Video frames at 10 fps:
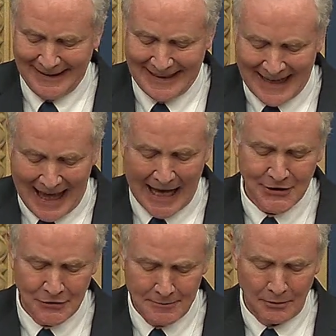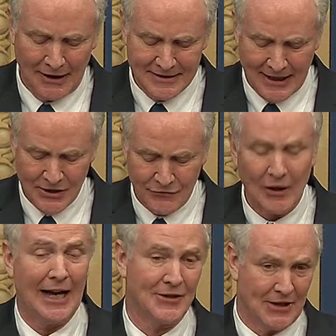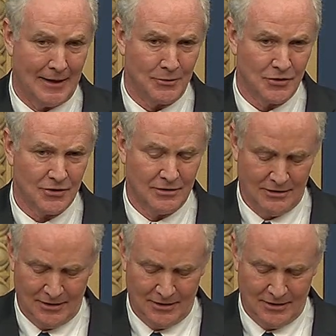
an accurate blood test for Alzheimer's,